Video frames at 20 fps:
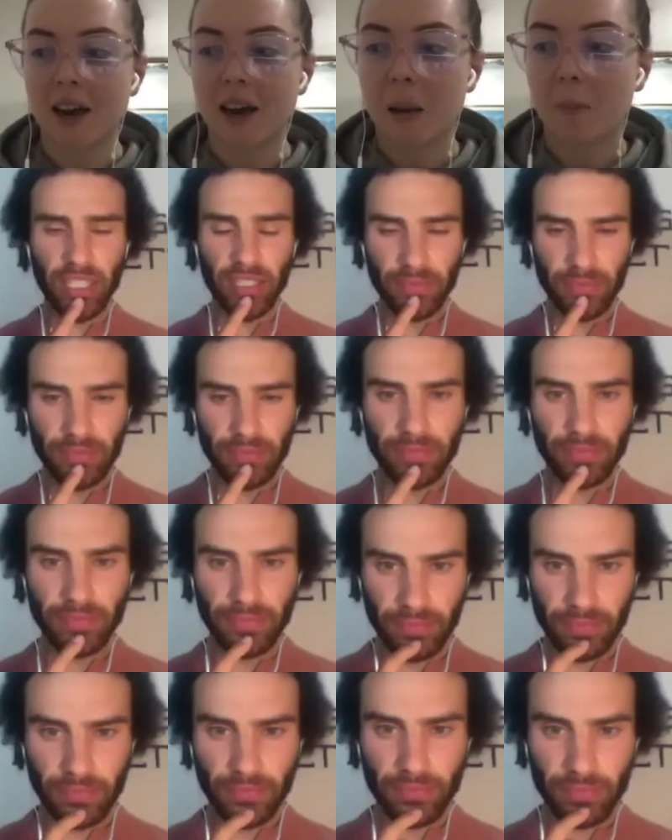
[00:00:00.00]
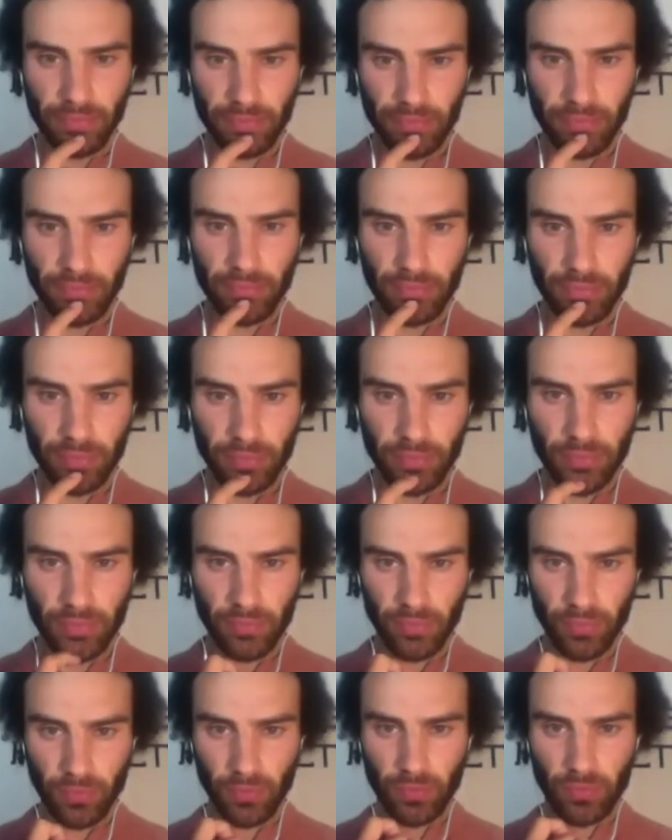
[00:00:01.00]
But when you go into a GP's
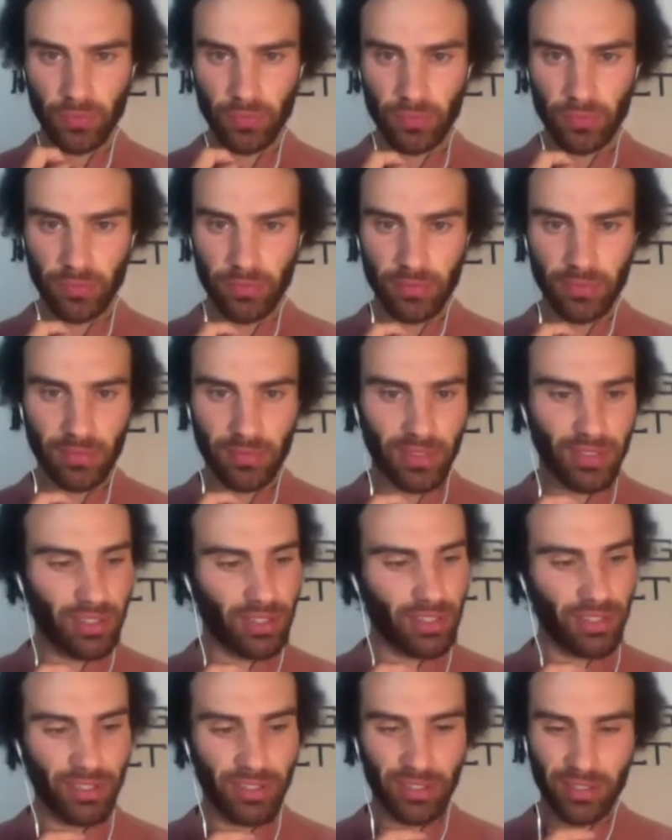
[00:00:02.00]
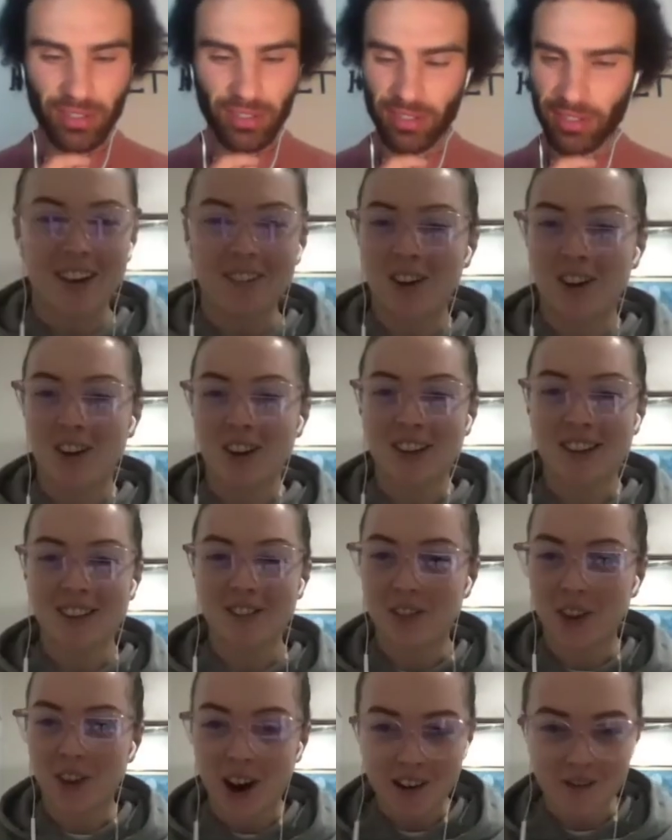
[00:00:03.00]
office, they've got
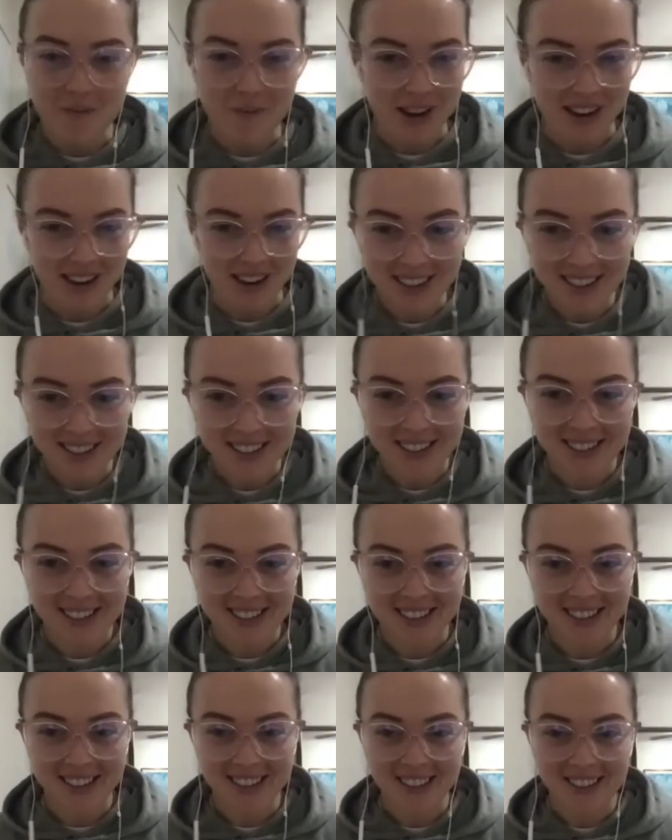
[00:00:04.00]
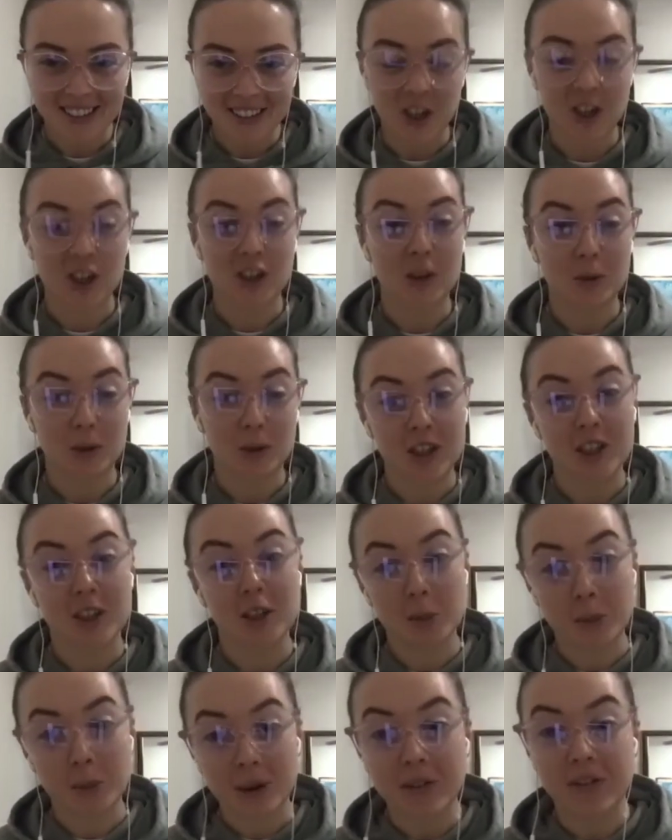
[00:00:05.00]
5 minutes. So
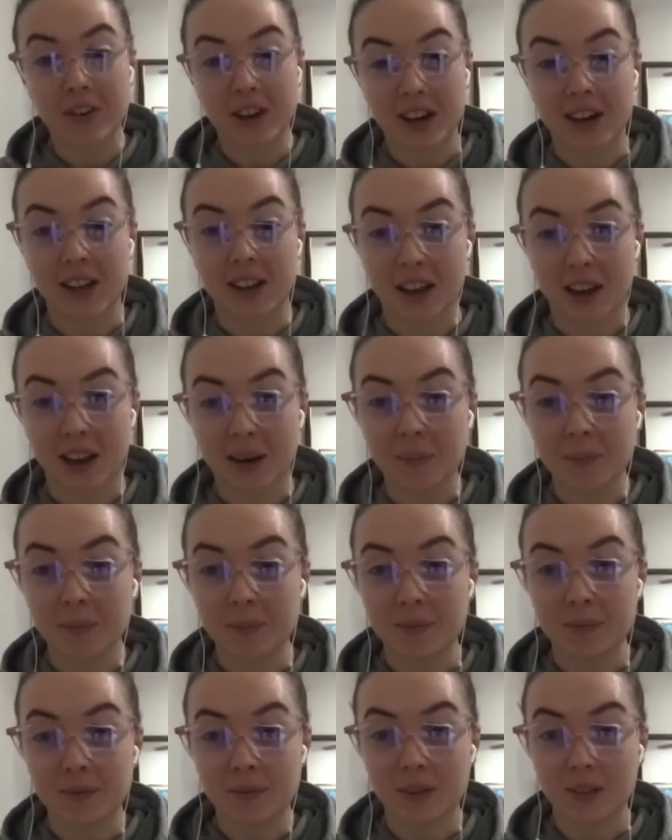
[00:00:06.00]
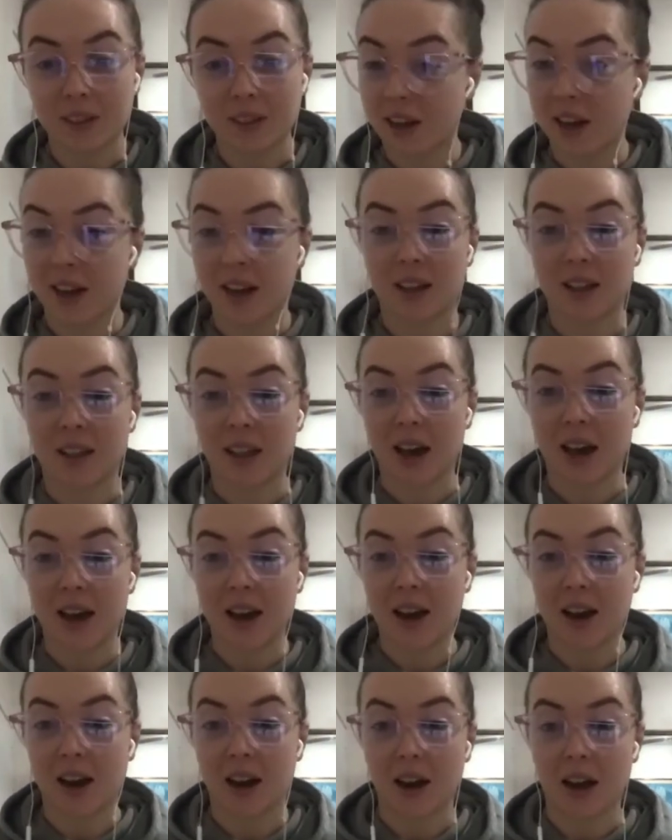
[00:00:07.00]
to be fair to them, they
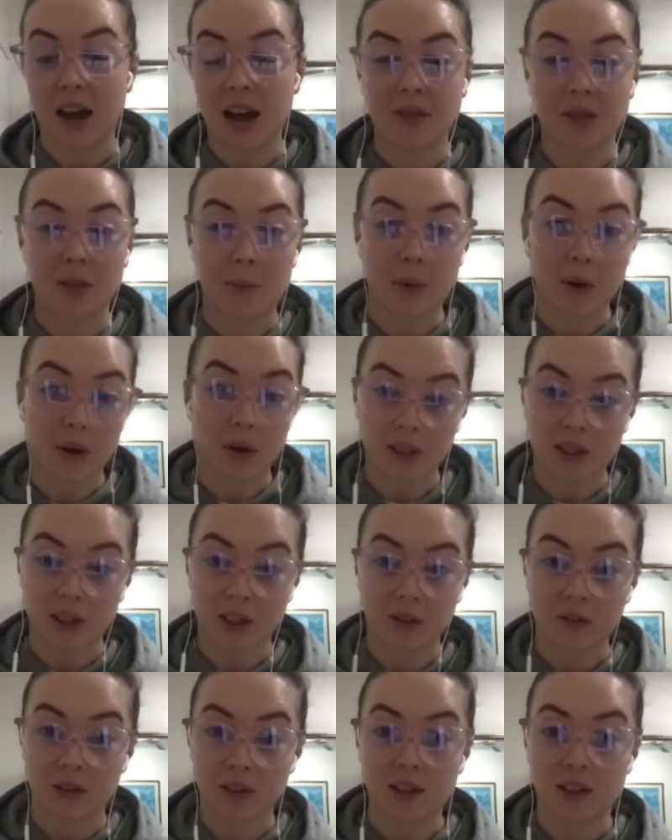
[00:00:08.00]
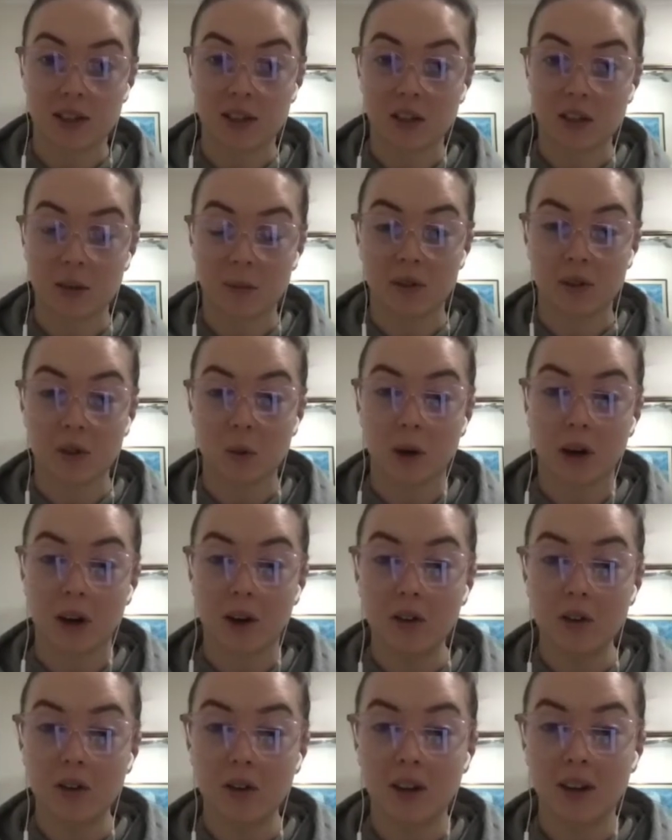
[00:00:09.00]
are at the mercy of the system as
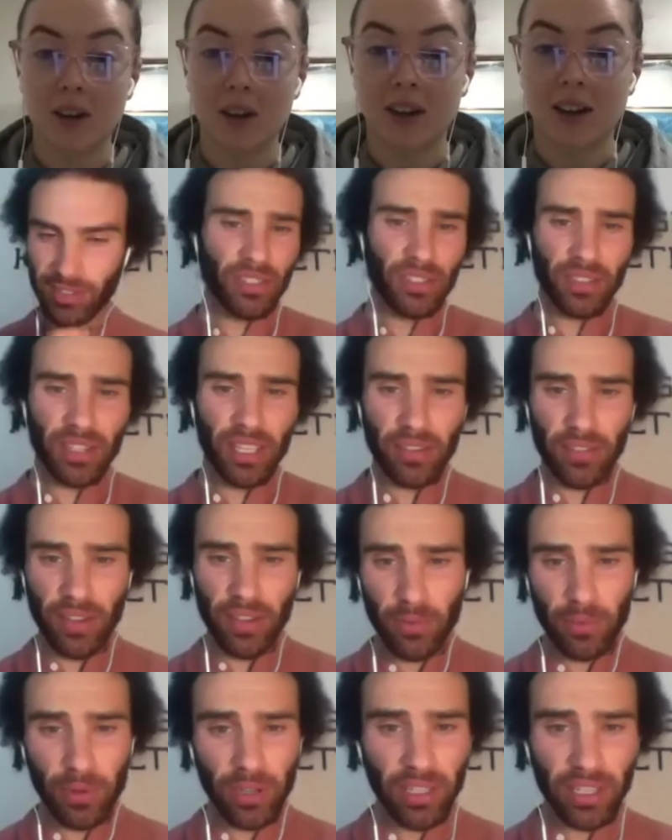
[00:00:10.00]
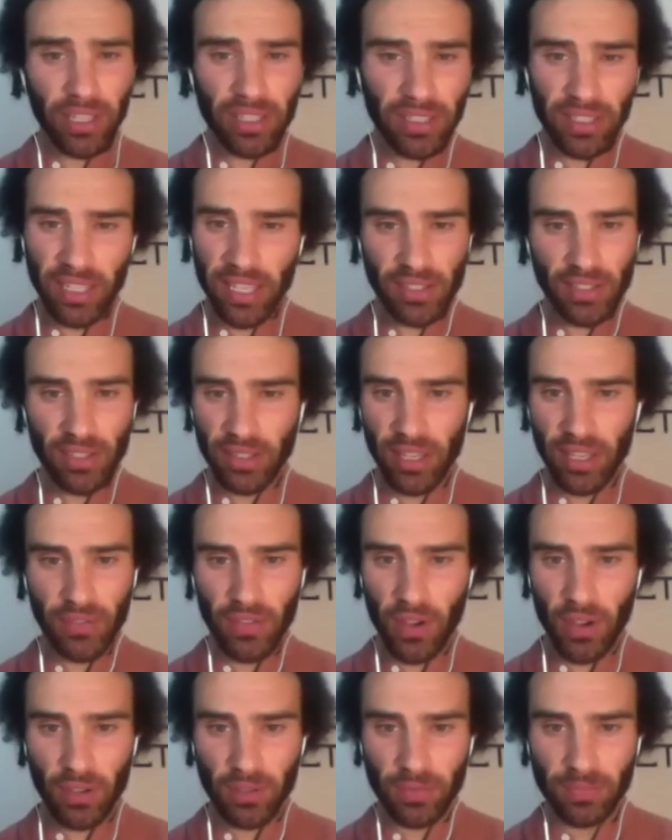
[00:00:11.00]
well. Yeah, it's not their. It really isn't. It's not their fault.